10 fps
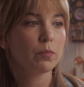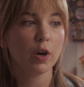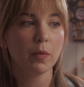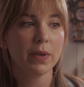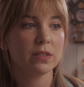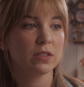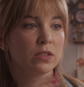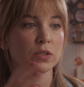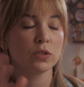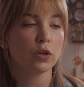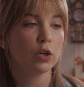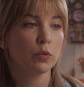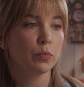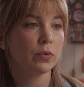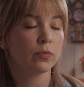Barbie is a
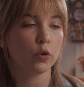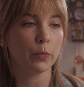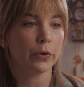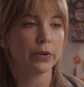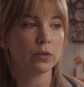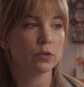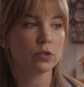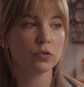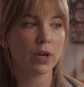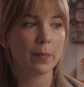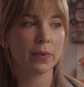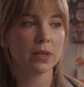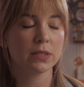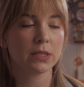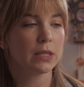star performer in her
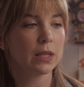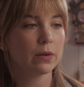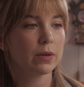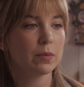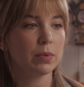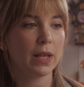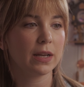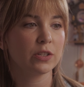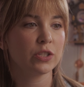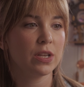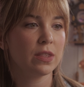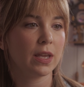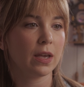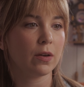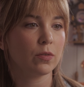strapless, glittery black sheath
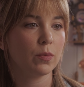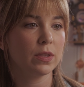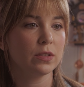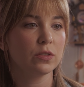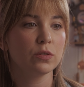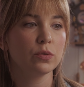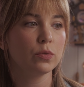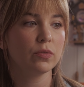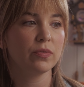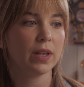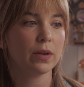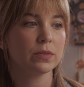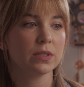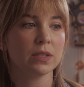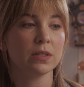gown with its tulle
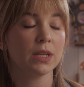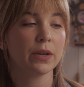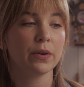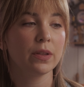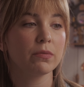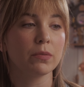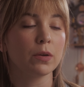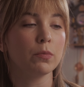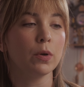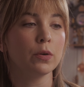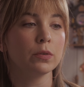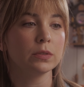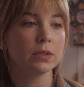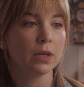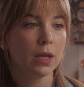flounce and decorative red
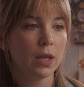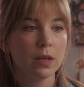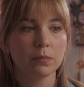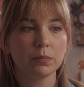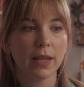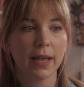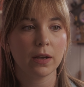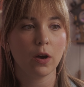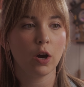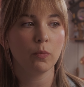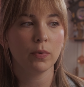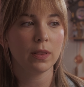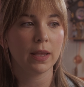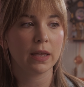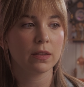rose, black opera
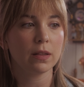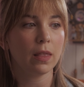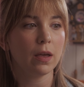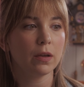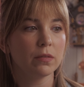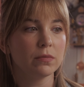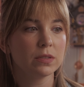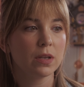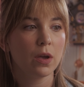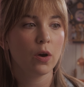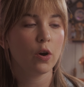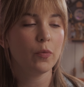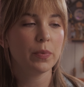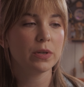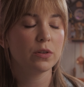length gloves,
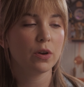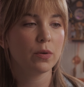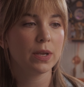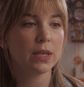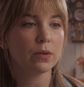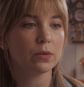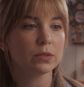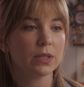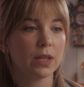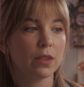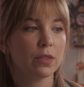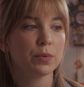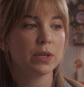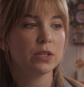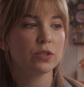Open toe heels and
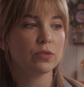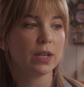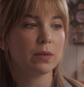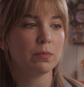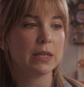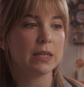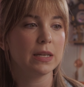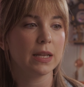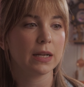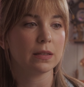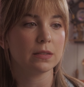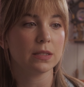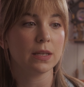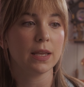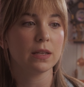three strand beaded necklace
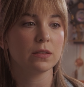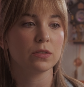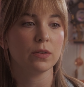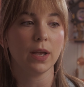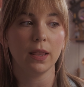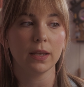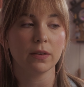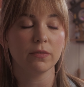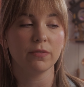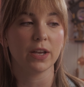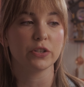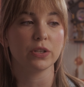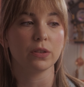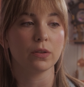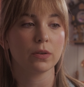enhance her elegant
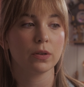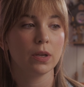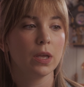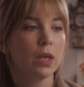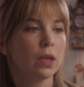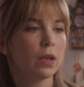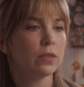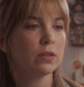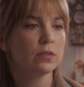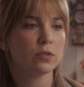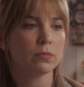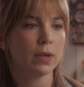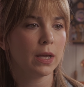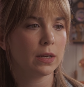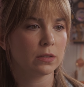fashion look, and this
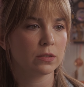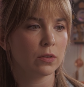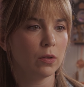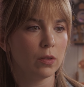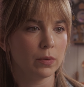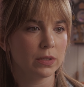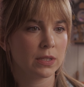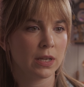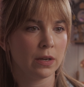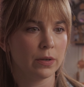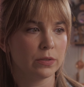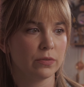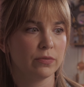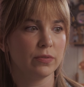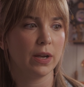dramatic soloist carries a
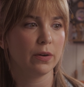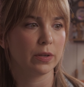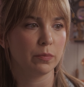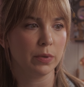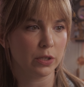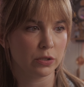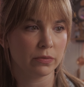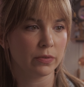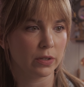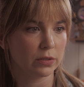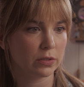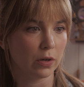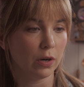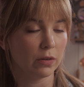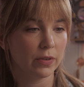flowering pink chiffon
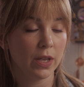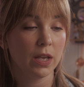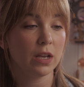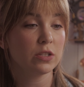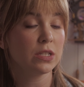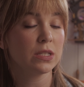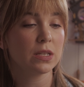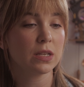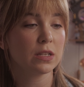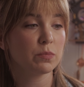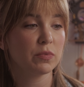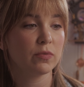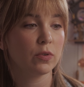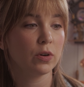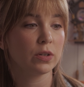scarf as she stands
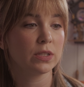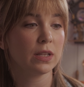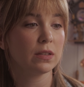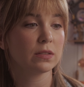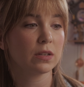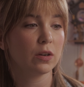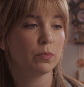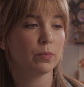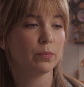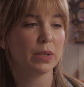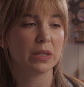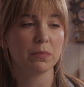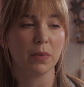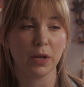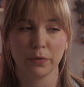before her
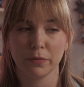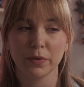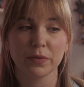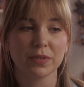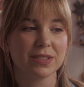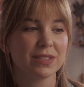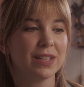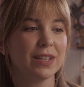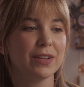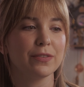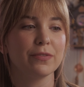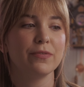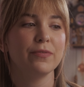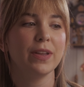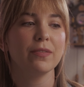telescoping microphone to sing her
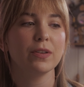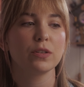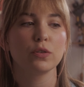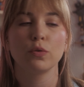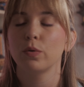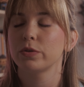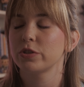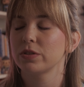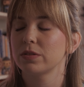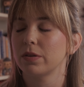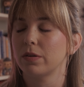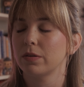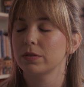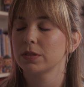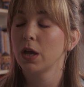favorite torch
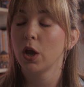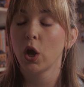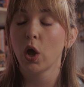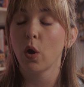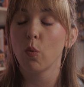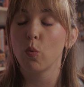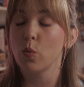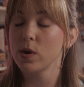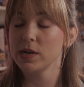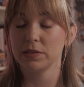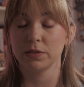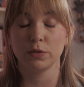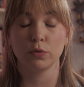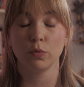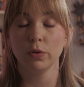songs. What is a
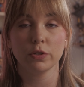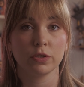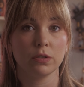torch